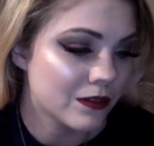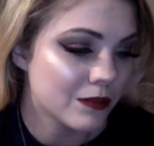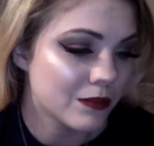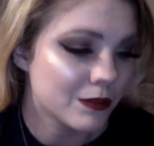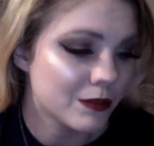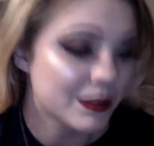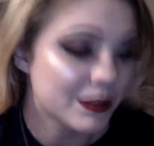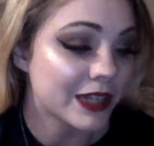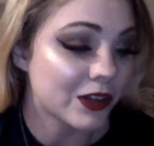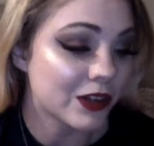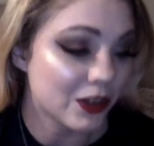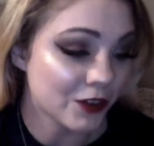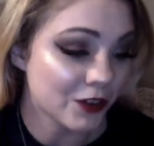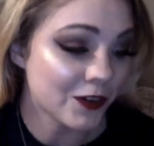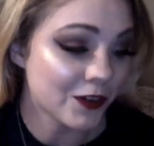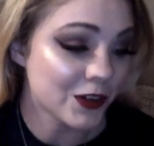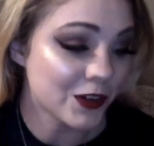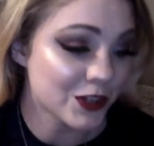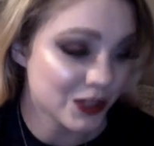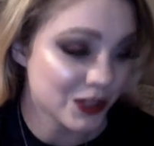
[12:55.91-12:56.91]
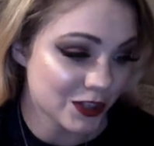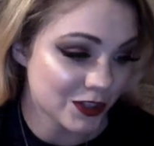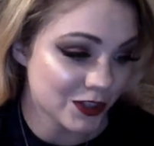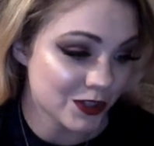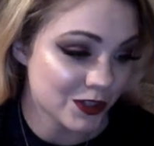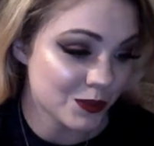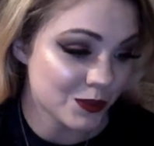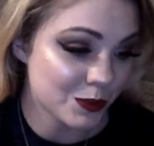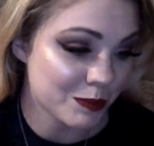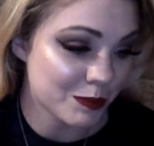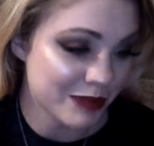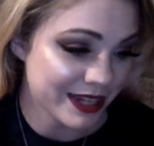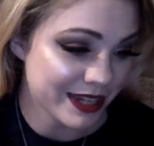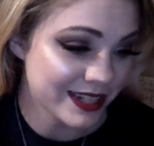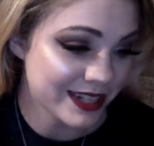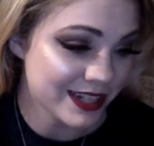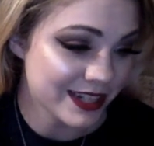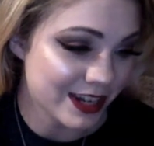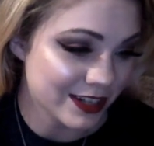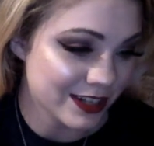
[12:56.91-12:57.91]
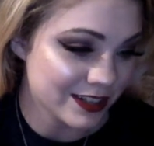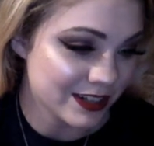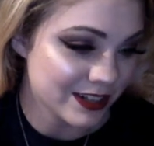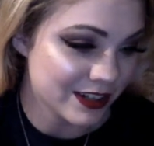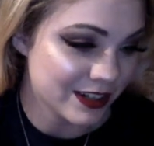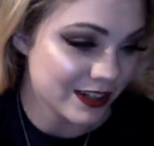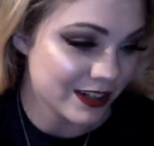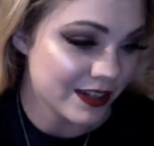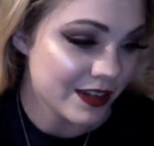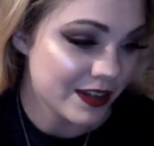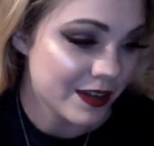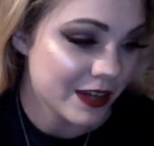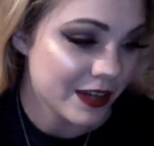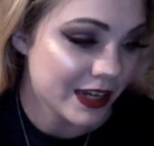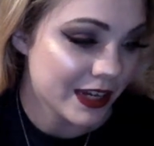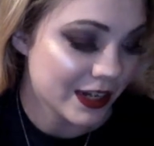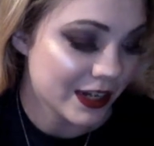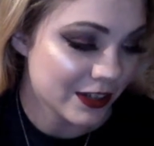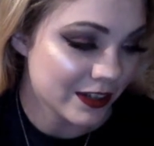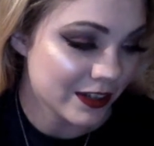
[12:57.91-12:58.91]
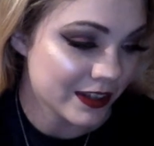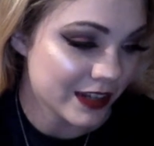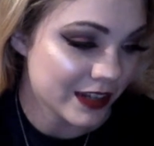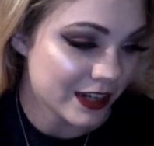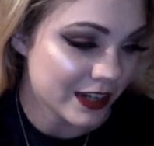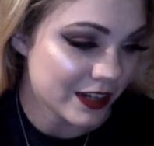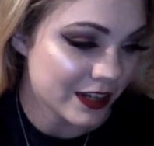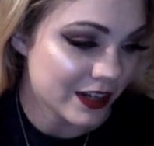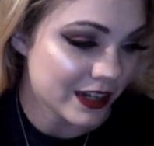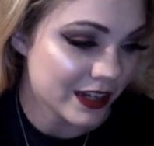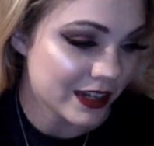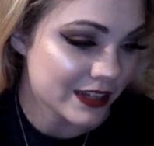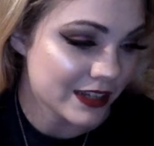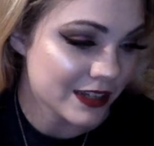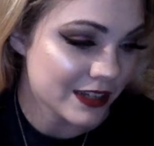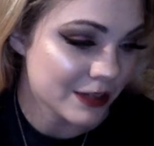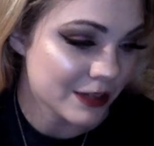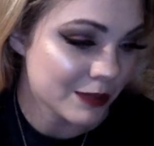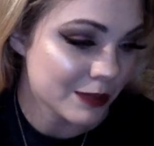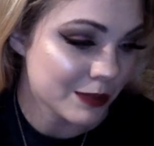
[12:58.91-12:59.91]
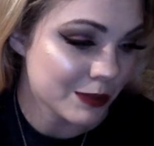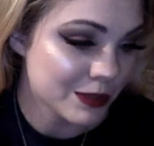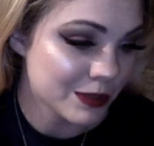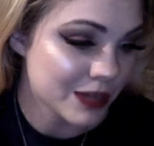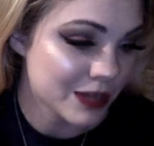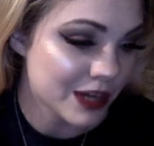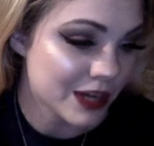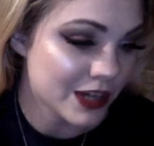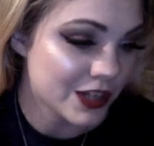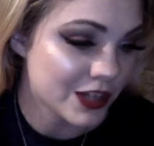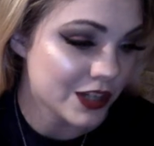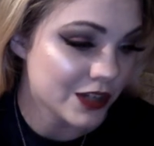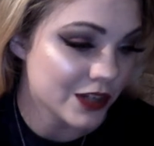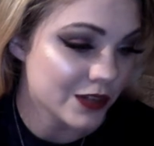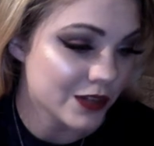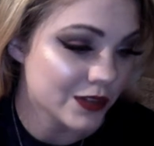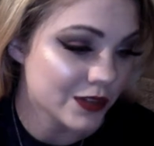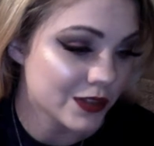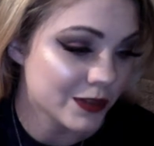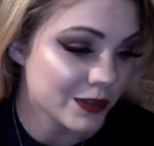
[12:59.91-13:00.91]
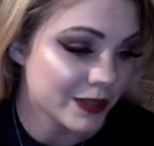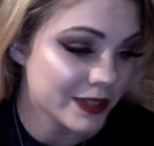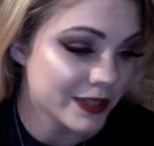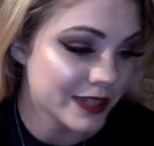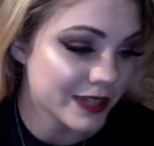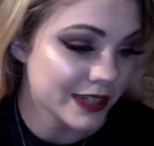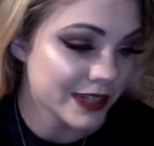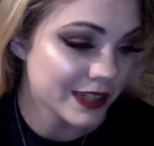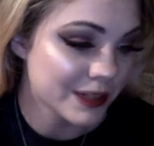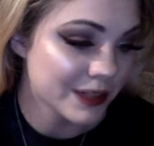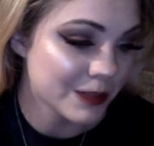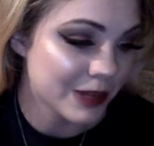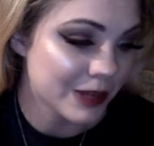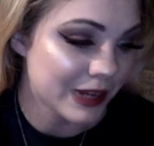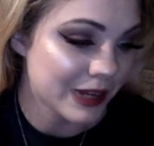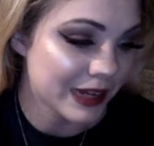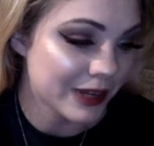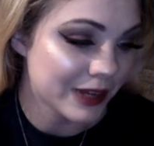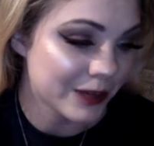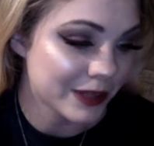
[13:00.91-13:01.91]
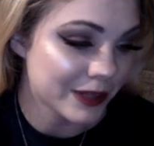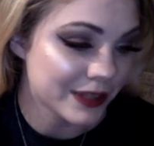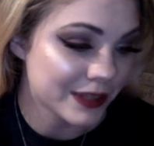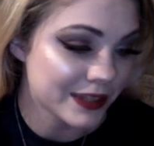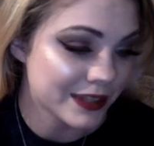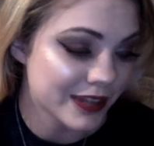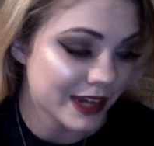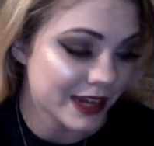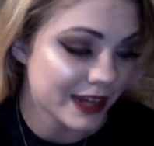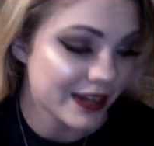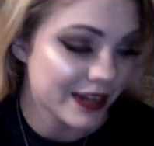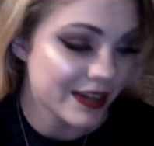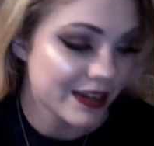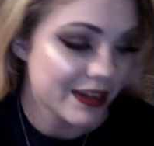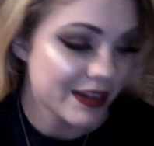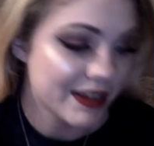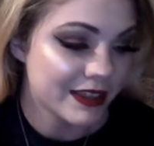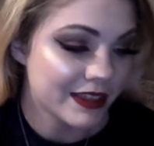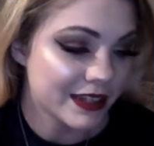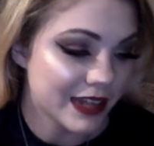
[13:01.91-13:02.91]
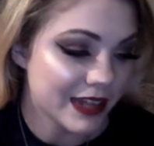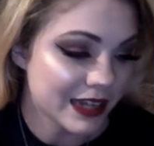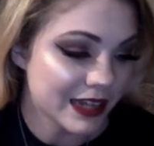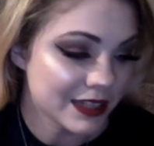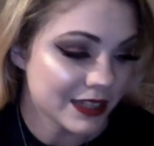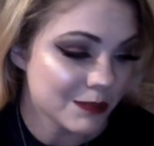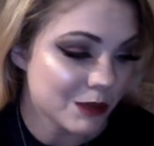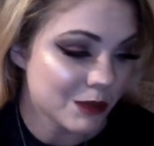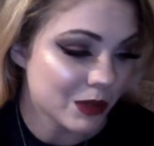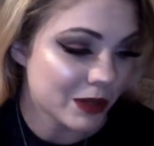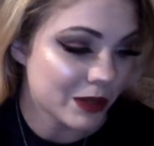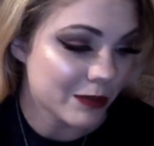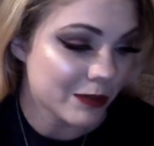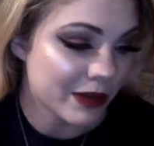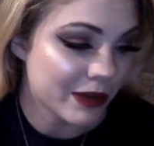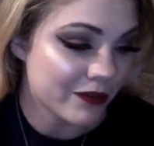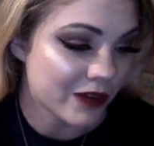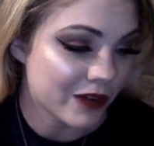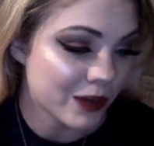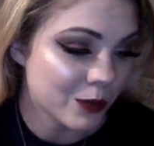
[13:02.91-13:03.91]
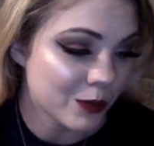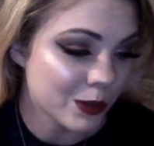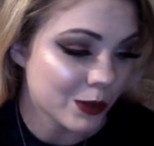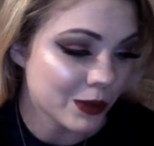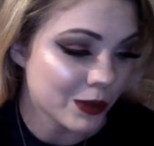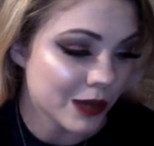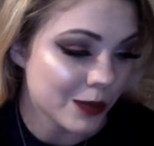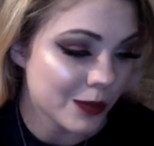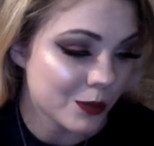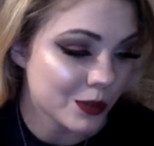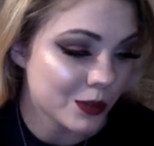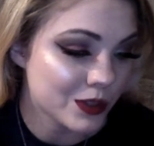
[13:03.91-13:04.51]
of our shirts were being tugged on here and there, and some people's hair too. So we said goodbye and went inside. The next morning, my friend woke up with